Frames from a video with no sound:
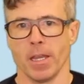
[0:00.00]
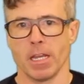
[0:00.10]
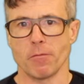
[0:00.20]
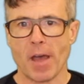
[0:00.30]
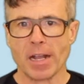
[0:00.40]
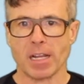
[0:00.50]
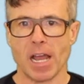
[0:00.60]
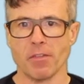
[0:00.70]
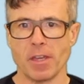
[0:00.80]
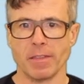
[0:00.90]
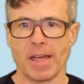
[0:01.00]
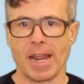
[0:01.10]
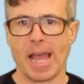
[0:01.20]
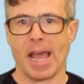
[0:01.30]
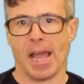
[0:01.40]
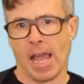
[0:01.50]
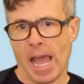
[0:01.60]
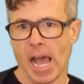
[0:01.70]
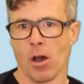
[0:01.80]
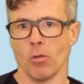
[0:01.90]
In fact, I think that
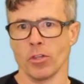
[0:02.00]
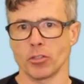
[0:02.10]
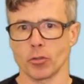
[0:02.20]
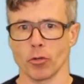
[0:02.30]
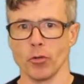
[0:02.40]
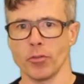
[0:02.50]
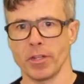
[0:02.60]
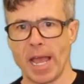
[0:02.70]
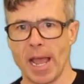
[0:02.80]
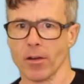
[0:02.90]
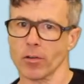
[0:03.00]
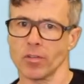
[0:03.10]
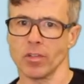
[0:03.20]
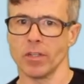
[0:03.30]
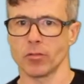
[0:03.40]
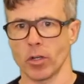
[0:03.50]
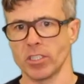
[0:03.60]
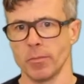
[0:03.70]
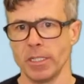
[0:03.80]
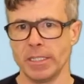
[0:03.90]
how the truth and accuracy of
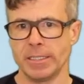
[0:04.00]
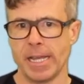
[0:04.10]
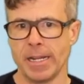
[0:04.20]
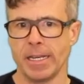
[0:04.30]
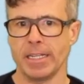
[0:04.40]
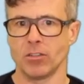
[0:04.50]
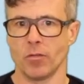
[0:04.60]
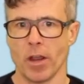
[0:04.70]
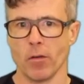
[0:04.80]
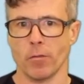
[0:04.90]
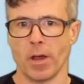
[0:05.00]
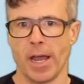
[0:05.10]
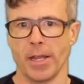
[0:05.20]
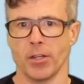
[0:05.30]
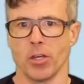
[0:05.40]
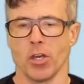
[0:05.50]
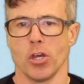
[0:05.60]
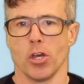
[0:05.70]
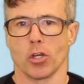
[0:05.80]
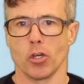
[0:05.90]
traceability data is verified
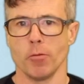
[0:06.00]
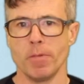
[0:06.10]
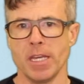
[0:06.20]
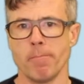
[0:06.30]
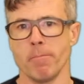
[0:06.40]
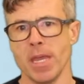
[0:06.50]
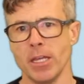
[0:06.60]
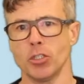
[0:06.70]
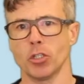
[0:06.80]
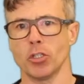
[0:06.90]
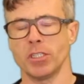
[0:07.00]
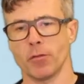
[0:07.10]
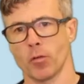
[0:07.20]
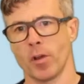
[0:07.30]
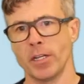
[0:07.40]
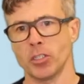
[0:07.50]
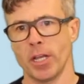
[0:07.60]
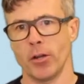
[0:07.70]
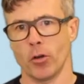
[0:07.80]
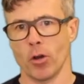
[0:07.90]
could be a major
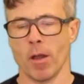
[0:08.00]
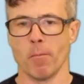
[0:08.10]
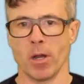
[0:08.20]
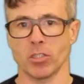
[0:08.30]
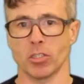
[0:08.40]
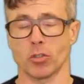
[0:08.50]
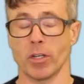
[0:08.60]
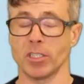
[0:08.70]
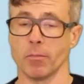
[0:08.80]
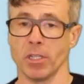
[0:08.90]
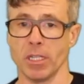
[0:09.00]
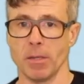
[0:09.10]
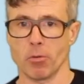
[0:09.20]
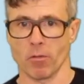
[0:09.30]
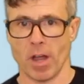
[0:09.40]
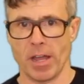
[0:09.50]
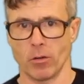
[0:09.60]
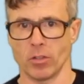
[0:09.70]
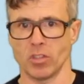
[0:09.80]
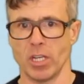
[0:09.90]
differentiator amongst traceability
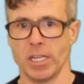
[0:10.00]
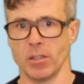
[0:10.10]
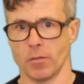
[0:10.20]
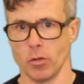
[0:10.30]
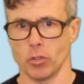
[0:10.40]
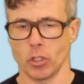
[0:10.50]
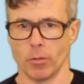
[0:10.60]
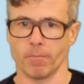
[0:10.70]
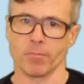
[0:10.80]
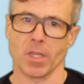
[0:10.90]
providers in the future.